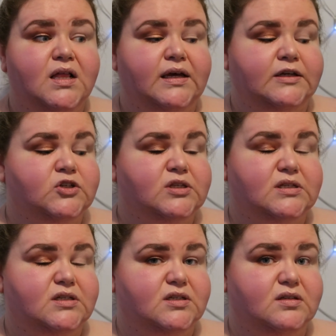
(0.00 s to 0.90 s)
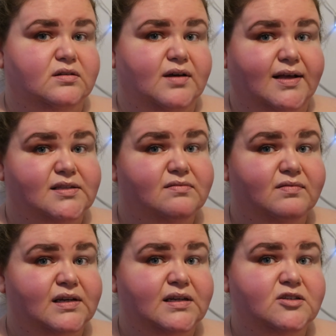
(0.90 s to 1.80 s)
it just hasn't
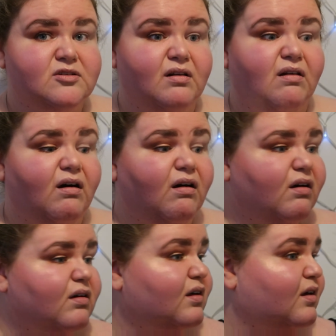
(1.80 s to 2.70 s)
really done a lot.